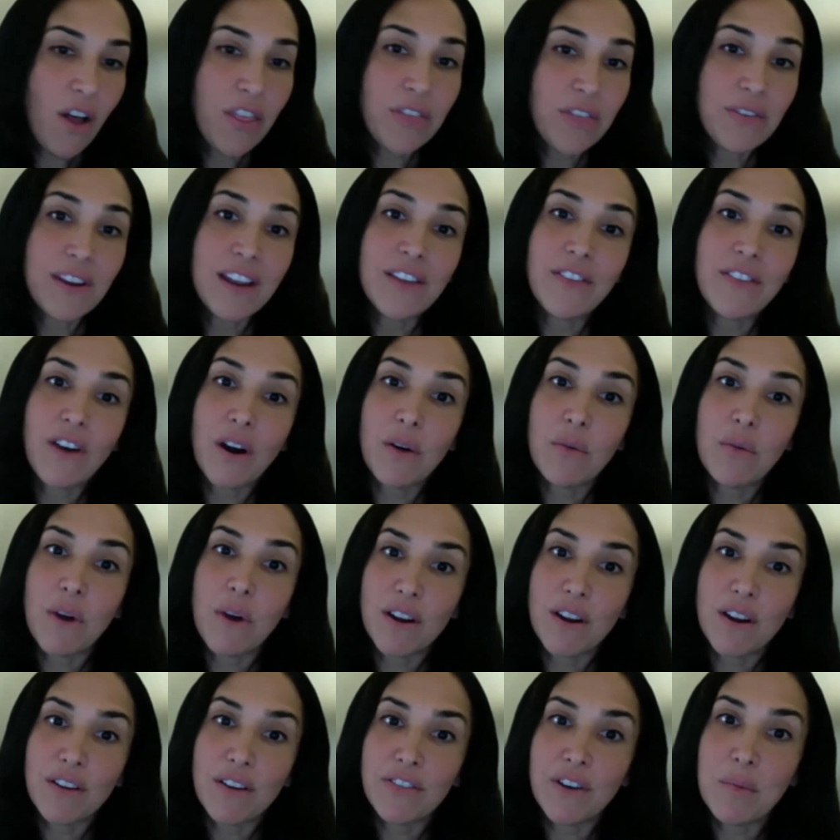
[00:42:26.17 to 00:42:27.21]
three of our
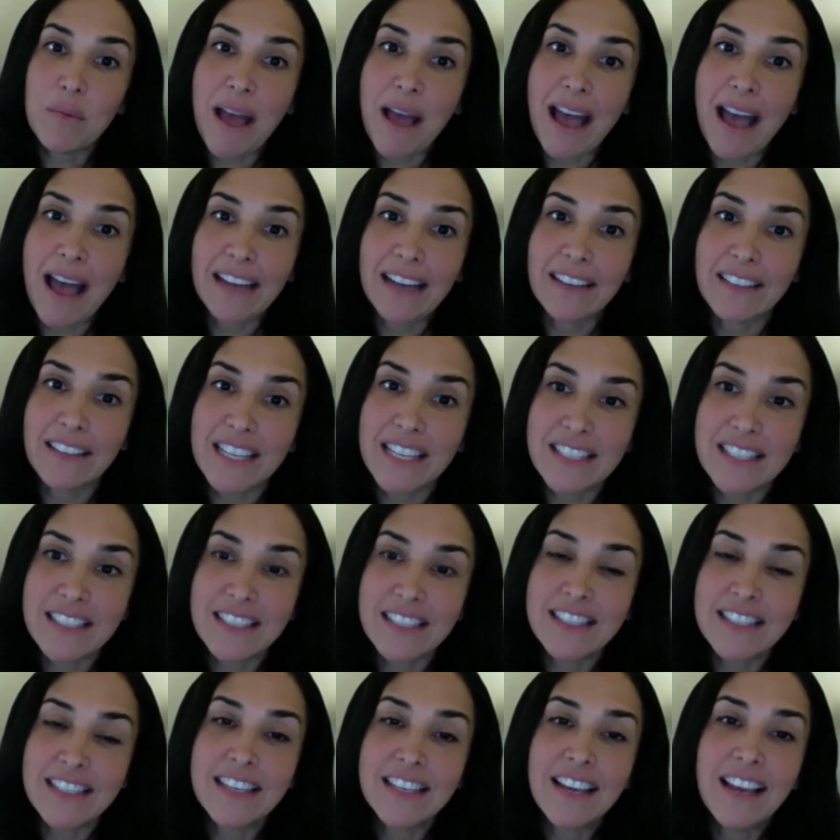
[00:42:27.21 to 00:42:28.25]
wonderful
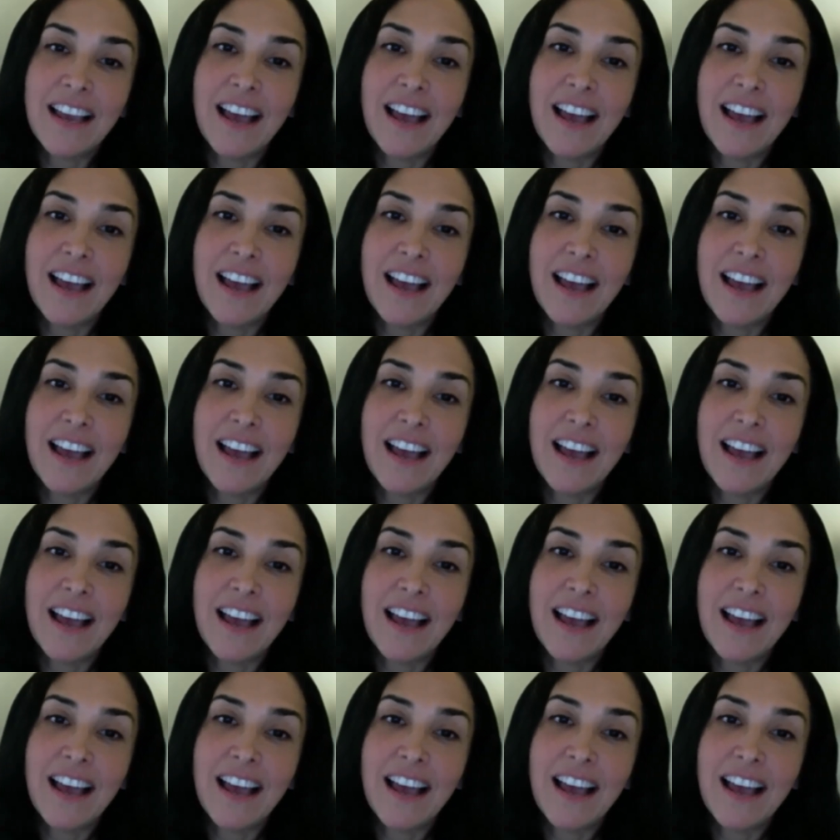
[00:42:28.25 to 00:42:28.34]
panelists,